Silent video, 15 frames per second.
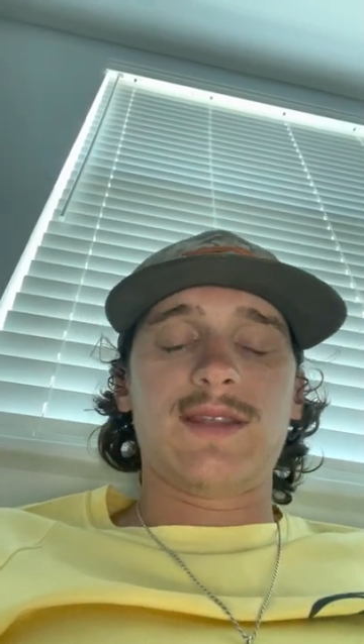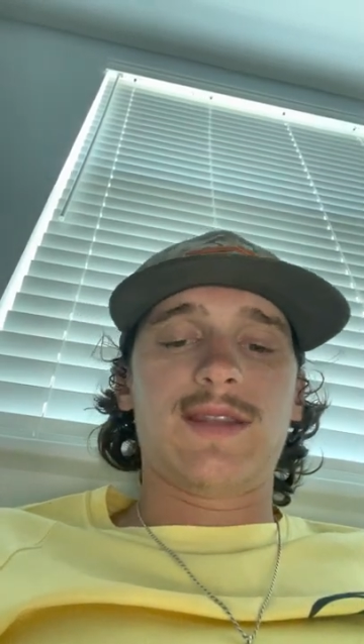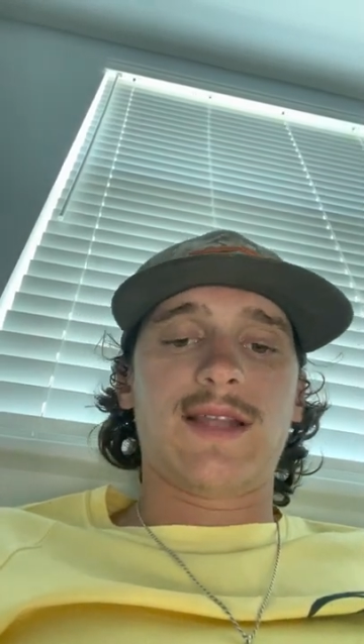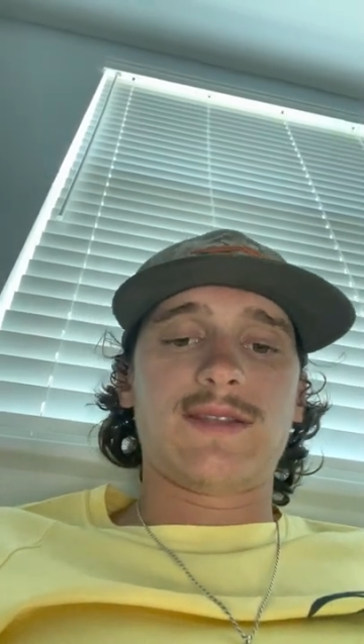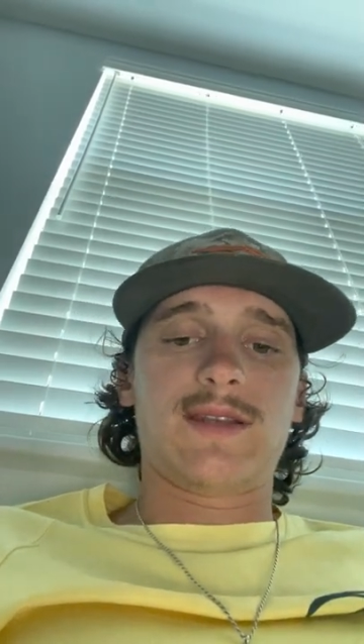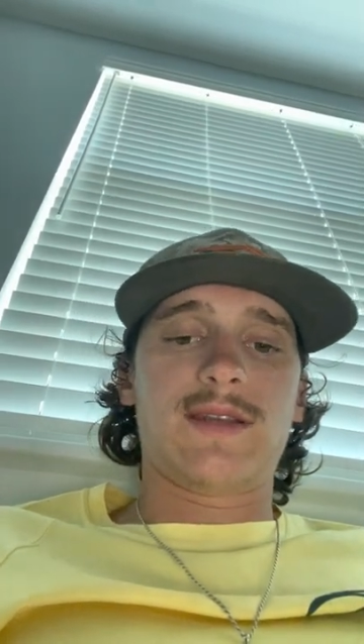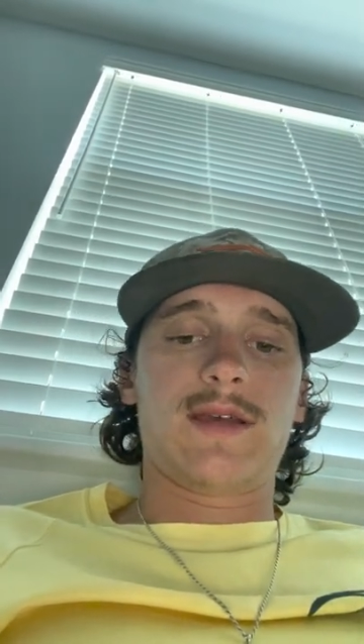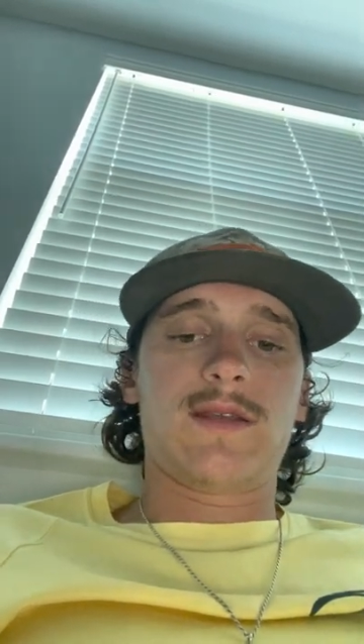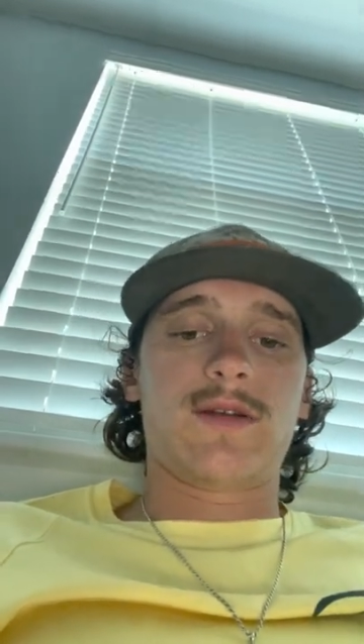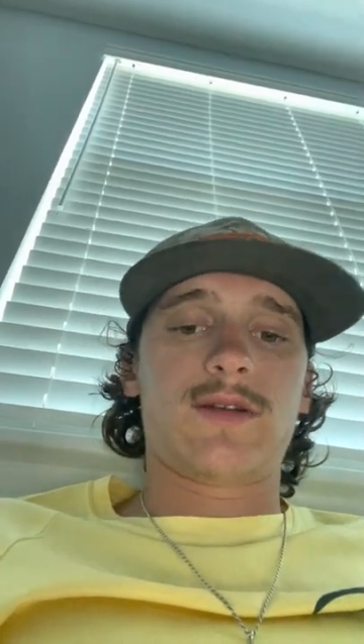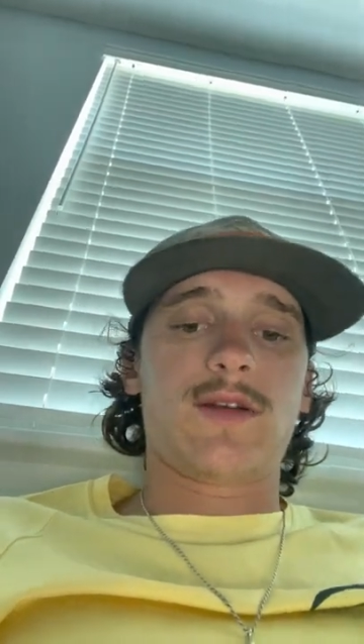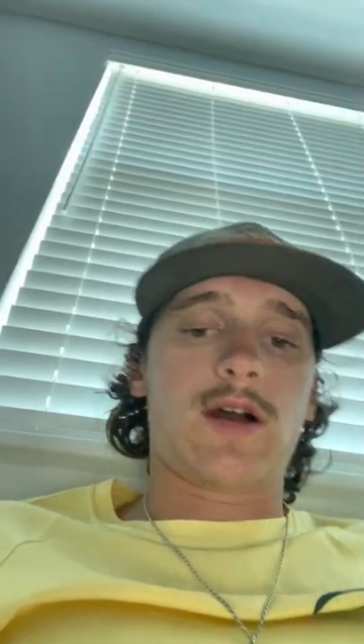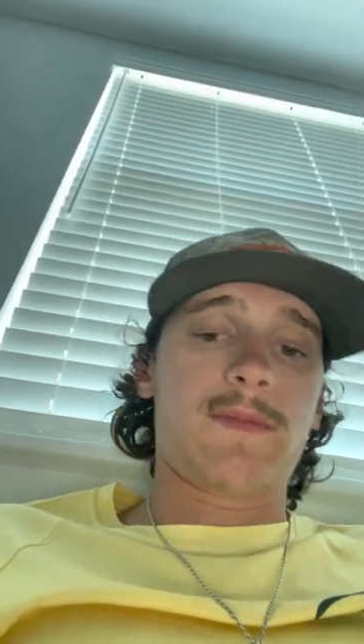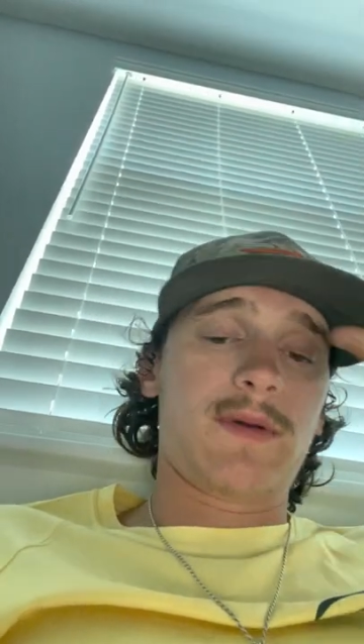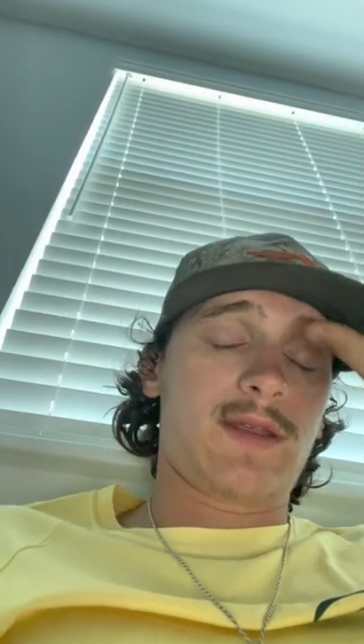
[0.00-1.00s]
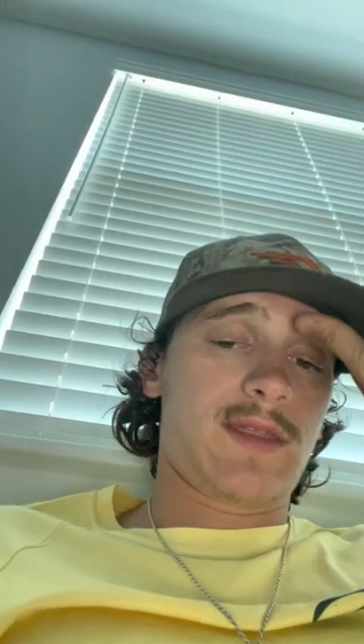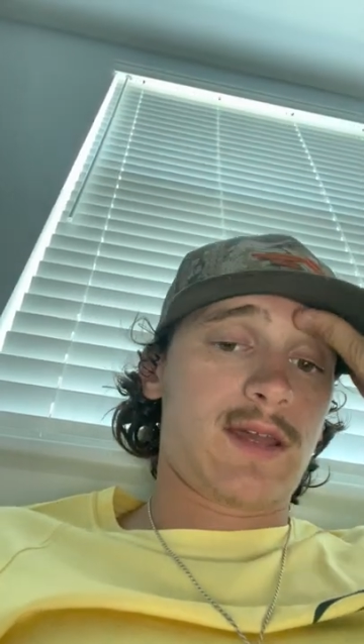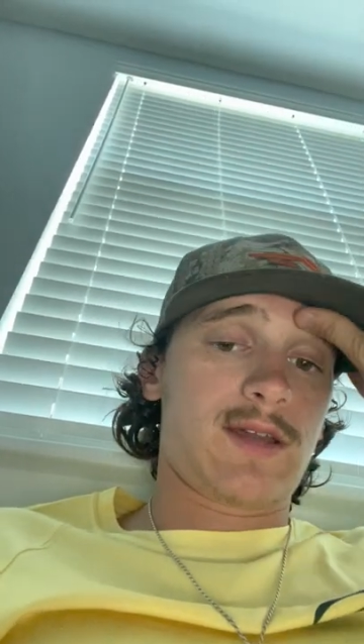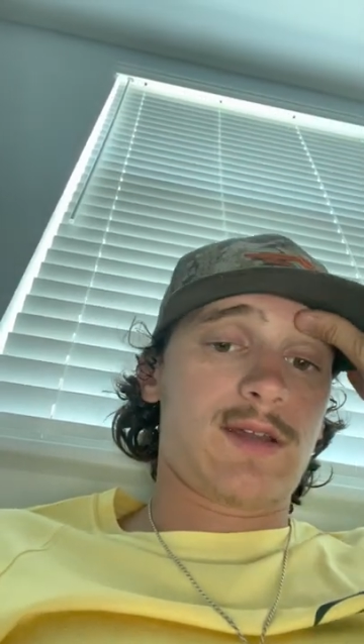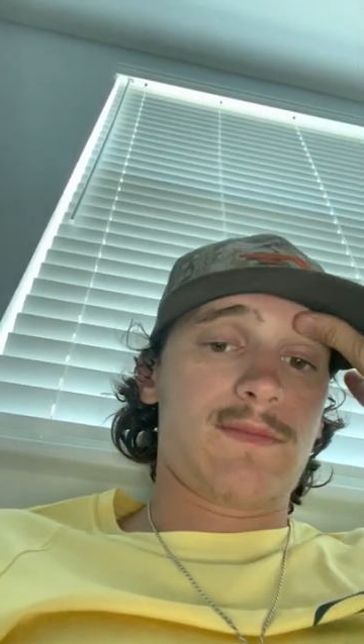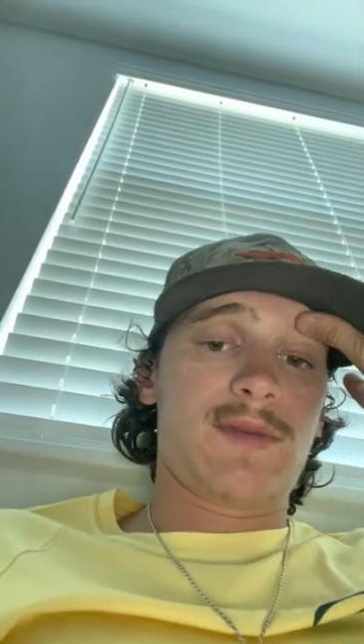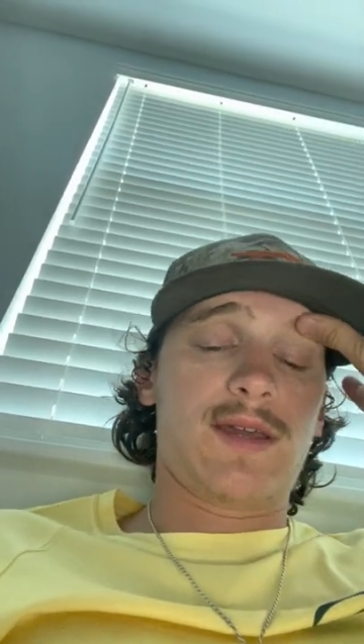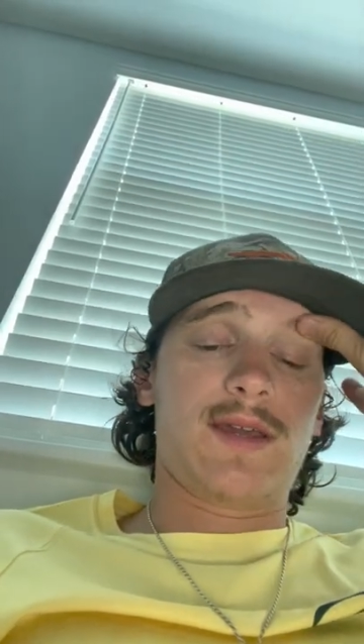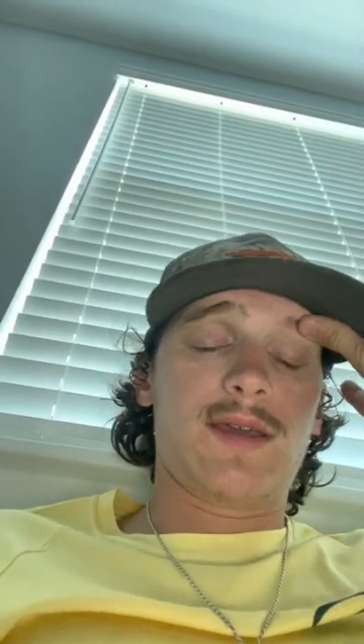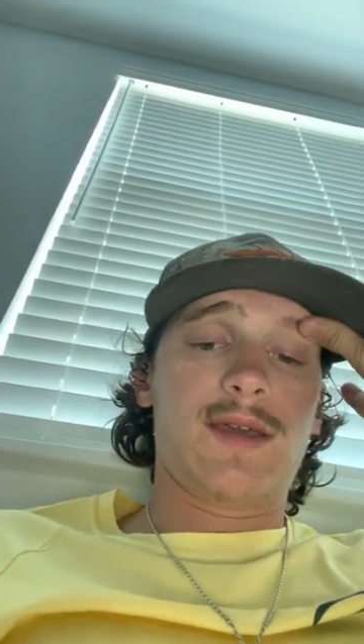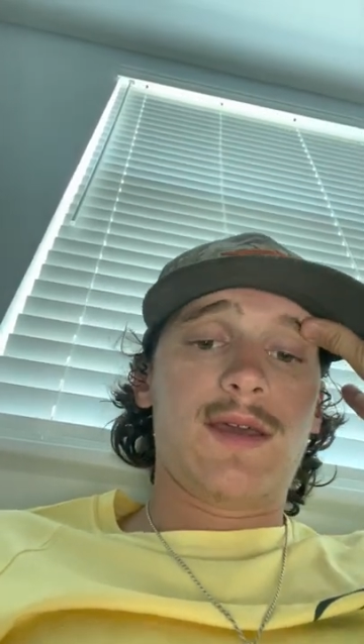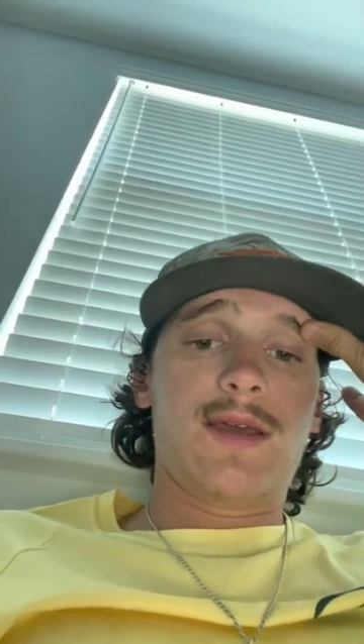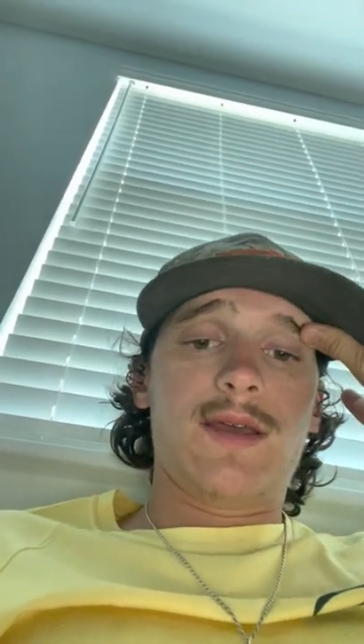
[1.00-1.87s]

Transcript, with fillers: and that's another topic that could be,